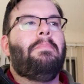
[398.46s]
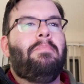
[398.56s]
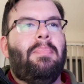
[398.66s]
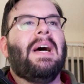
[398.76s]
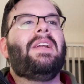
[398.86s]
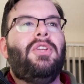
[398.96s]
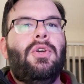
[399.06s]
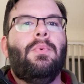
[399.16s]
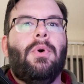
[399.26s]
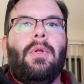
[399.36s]
but
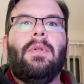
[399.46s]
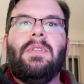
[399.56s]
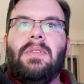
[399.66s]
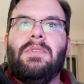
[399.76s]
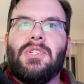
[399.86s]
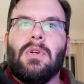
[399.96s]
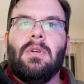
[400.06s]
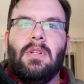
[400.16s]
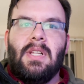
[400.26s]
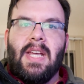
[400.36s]
you will
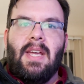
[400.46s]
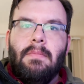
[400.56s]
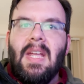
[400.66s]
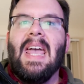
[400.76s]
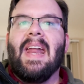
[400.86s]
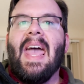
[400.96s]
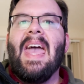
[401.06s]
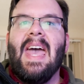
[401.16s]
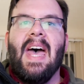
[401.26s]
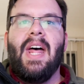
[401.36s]
certainly get
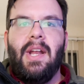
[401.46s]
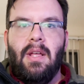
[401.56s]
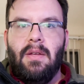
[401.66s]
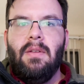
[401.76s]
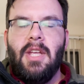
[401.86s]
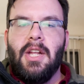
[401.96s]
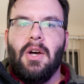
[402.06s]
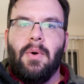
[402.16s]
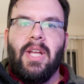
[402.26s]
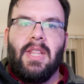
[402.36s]
ahead,
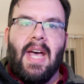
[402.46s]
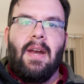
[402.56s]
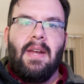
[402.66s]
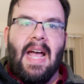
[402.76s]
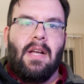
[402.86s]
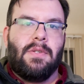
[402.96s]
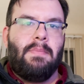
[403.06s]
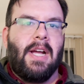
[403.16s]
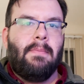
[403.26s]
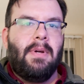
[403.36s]
in that
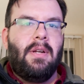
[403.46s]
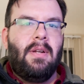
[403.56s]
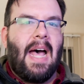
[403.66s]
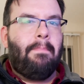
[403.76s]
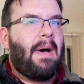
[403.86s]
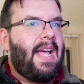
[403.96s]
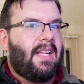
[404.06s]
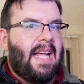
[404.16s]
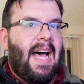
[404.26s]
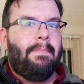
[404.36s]
aspect, but not by a
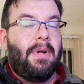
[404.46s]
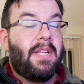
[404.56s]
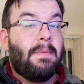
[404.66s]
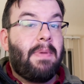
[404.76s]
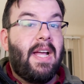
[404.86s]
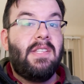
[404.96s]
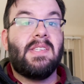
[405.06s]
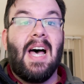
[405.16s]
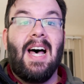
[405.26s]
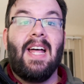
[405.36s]
lot. But it
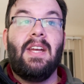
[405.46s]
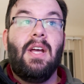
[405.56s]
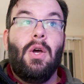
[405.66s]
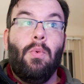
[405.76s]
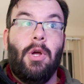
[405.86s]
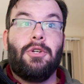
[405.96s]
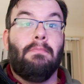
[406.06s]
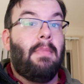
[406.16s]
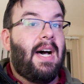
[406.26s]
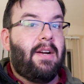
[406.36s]
depends on which
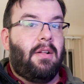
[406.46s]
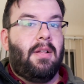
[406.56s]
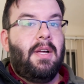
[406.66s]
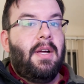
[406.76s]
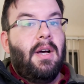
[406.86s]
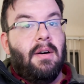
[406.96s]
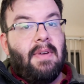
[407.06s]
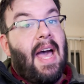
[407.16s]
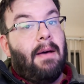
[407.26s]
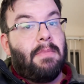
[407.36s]
model of
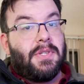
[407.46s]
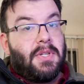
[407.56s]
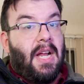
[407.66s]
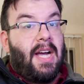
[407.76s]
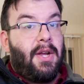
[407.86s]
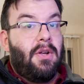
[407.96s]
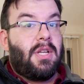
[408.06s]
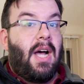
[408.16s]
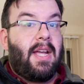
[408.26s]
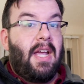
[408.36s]
Atmos clock you're
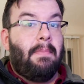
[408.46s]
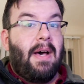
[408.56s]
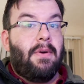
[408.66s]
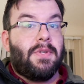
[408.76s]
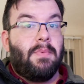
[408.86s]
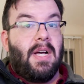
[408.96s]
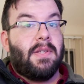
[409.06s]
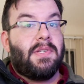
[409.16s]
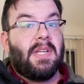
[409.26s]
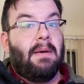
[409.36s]
talking about as well.
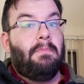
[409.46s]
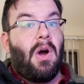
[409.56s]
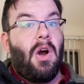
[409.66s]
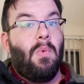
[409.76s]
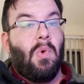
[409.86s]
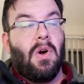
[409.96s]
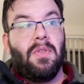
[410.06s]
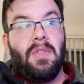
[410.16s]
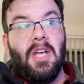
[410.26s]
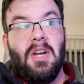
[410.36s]
Some are worth,